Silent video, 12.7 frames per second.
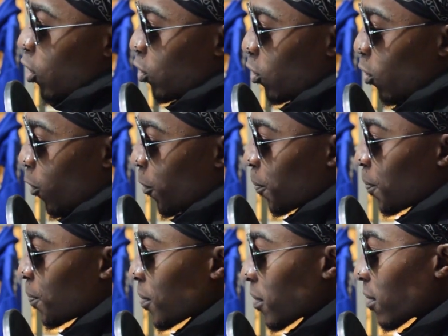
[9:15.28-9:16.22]
So
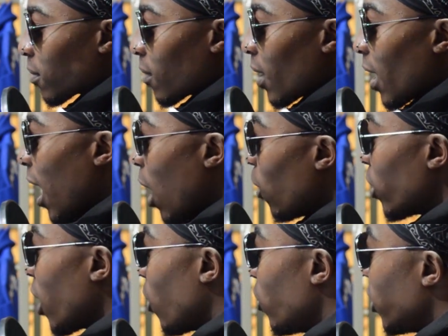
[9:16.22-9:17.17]
I
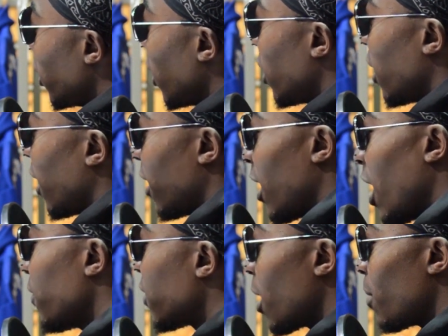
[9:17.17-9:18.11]
would say that
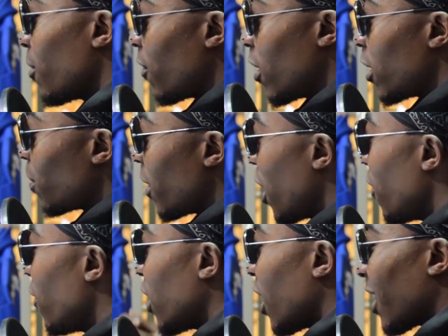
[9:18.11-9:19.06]
lifetime events, man,
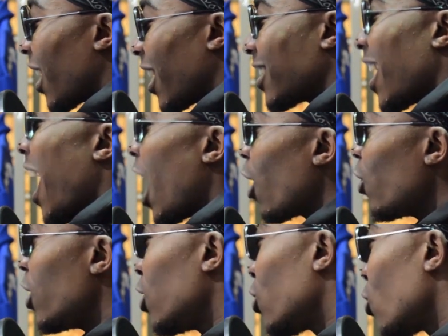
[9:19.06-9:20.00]
everything that is, I
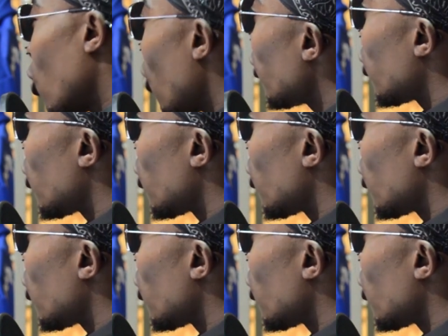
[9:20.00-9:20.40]
don't need to go